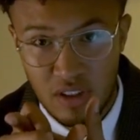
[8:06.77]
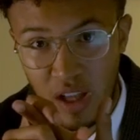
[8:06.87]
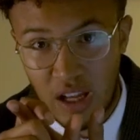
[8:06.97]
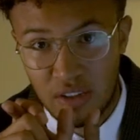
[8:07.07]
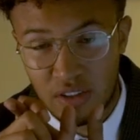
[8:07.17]

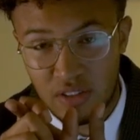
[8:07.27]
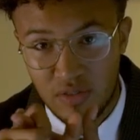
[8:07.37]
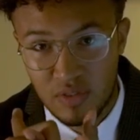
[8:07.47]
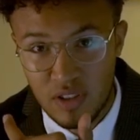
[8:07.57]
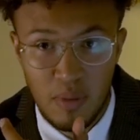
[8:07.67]
and
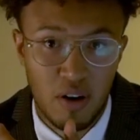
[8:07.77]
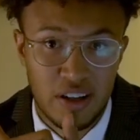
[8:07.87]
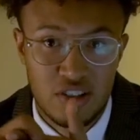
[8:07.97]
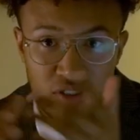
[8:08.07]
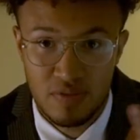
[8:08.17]
your
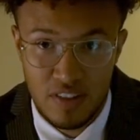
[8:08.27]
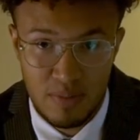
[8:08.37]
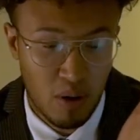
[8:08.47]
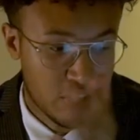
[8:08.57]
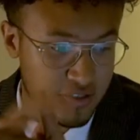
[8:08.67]
mortgage, is your
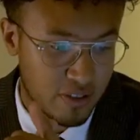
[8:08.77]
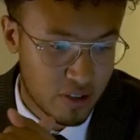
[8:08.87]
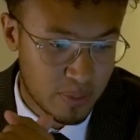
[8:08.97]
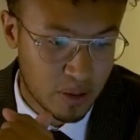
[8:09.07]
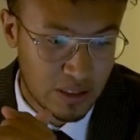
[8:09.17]
mortgage
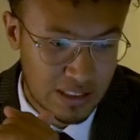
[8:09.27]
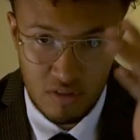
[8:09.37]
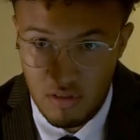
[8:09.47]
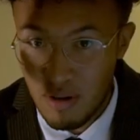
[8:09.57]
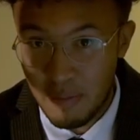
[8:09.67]
affordable?
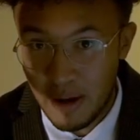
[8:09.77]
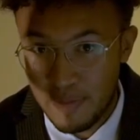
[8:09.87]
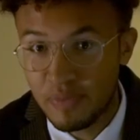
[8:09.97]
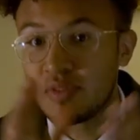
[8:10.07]
Remember,